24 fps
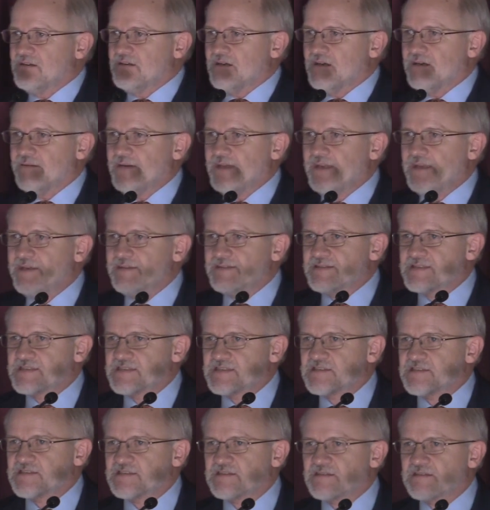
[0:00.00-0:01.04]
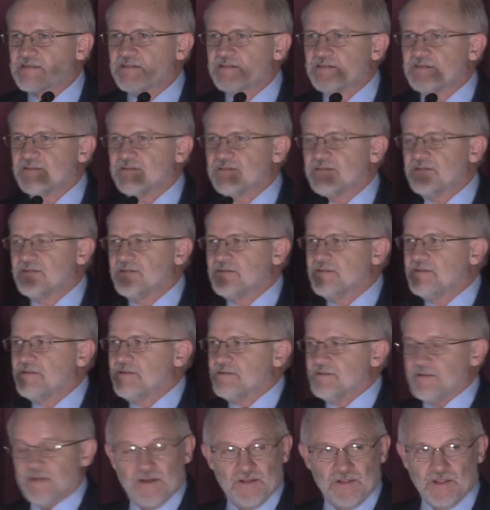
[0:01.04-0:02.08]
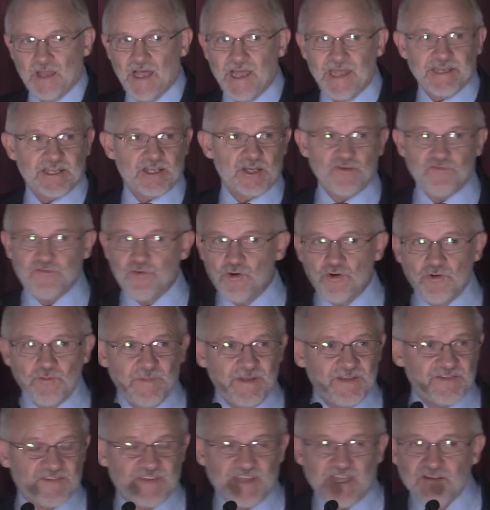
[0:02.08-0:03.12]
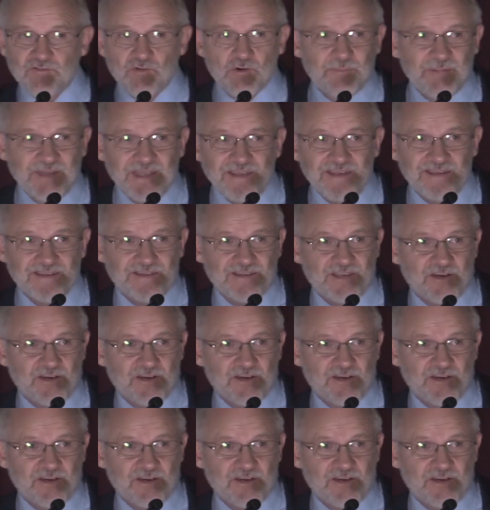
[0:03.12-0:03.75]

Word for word: I mean, it's the like of whom has never been.